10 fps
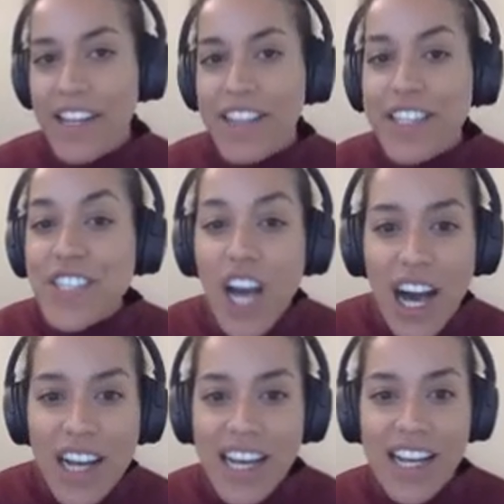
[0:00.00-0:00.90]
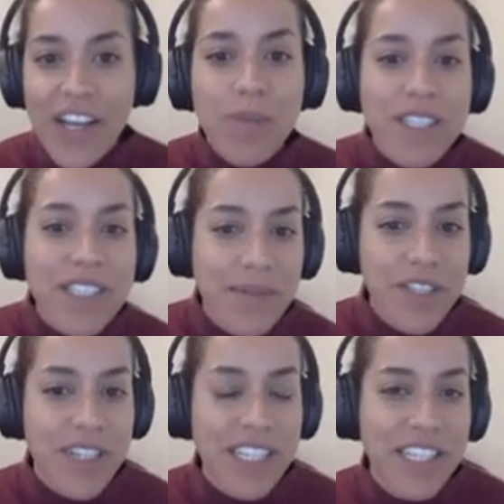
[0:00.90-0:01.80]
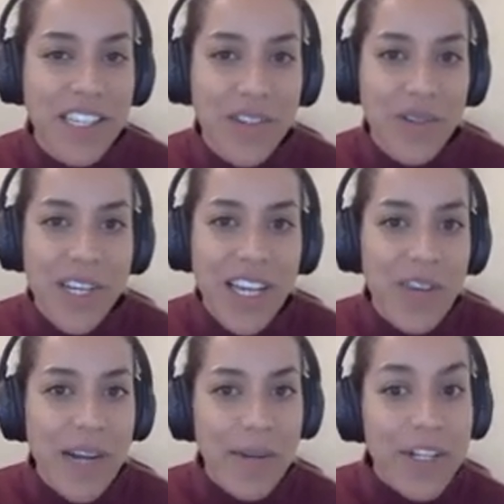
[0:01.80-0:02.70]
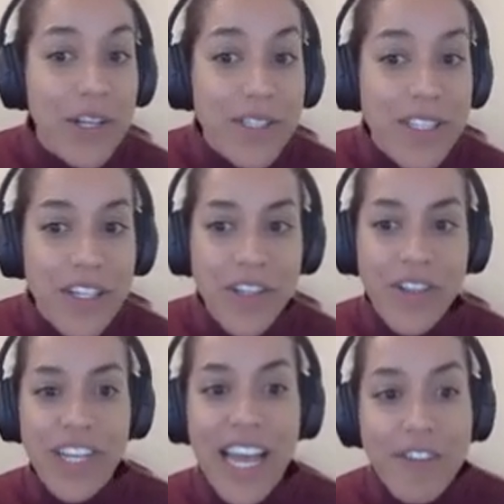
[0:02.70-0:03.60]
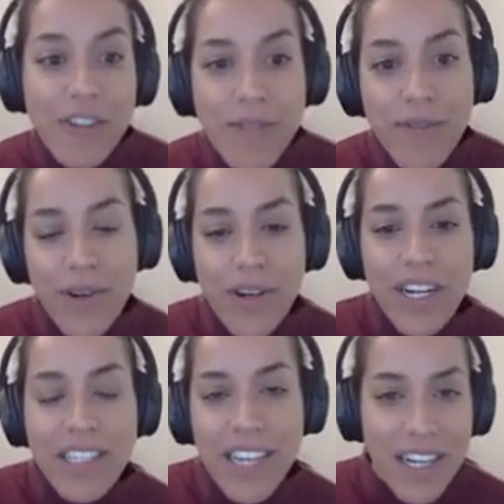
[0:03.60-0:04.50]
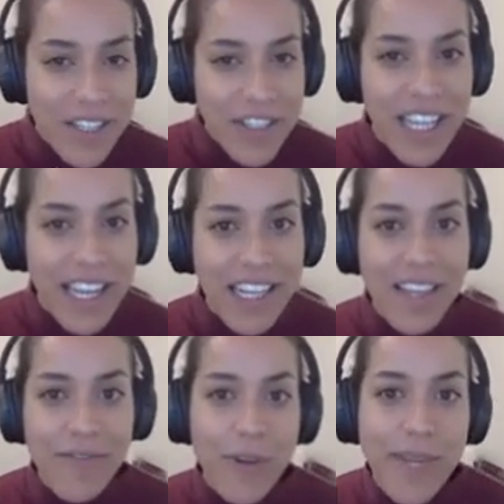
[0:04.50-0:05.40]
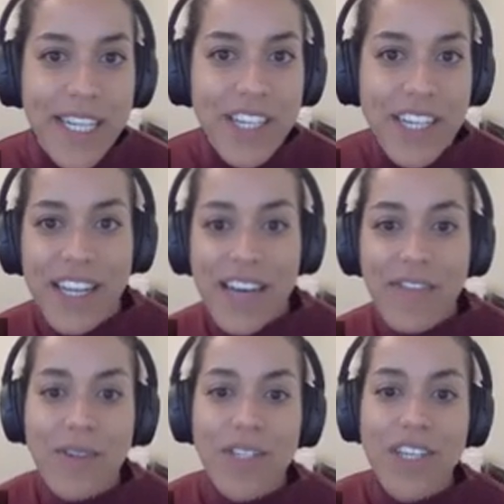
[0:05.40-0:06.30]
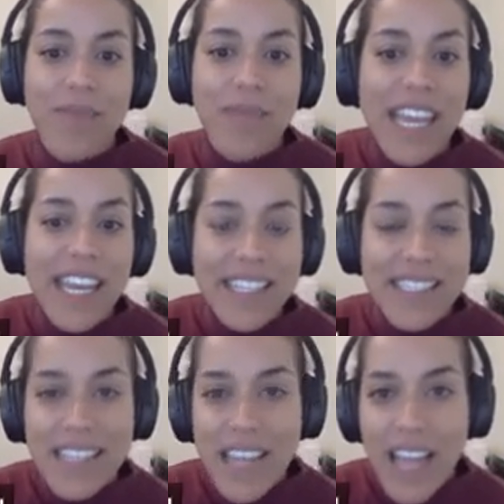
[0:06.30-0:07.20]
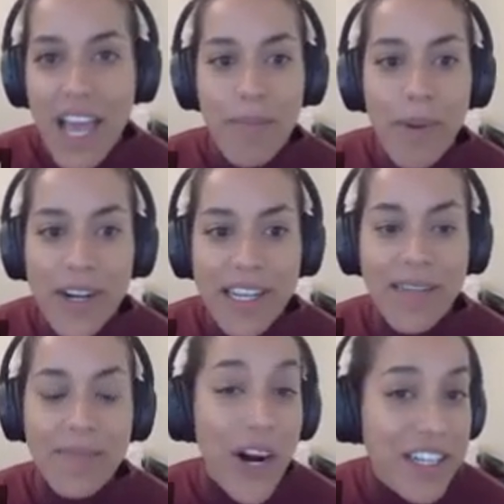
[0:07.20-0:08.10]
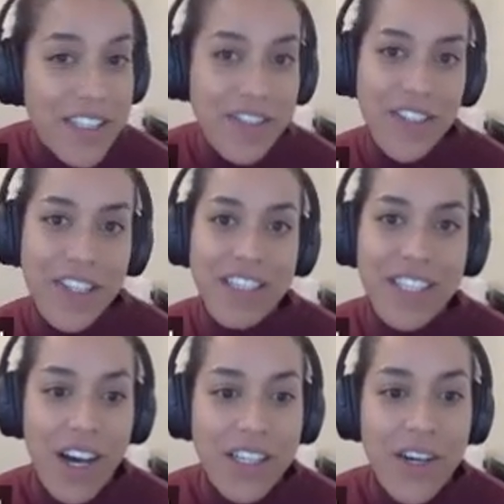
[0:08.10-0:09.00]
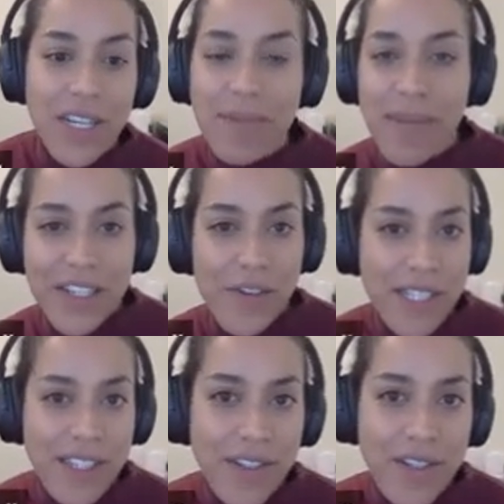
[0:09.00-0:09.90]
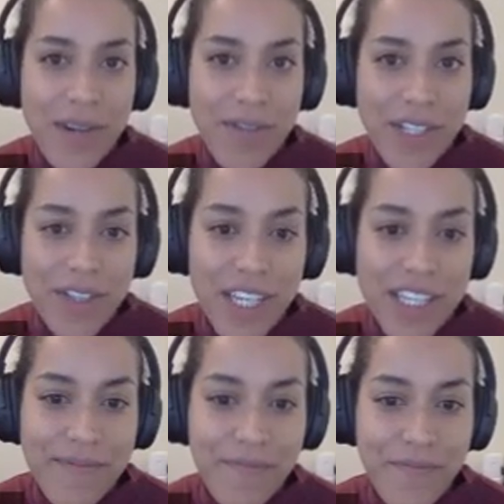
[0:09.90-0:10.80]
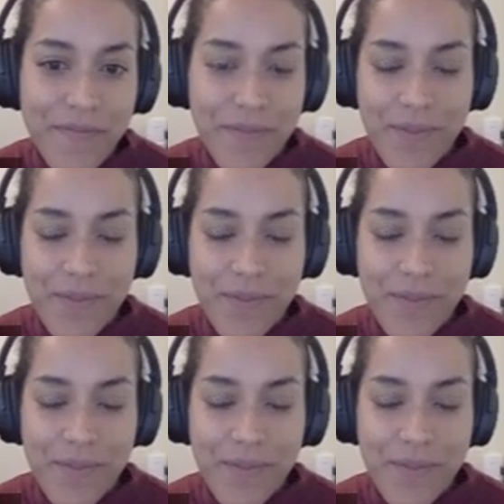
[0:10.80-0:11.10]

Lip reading: And in this talk, I hope to demonstrate to you why we're closer than ever before to understanding the formation and evolution of planets, in part due to this ongoing microphysical revolution.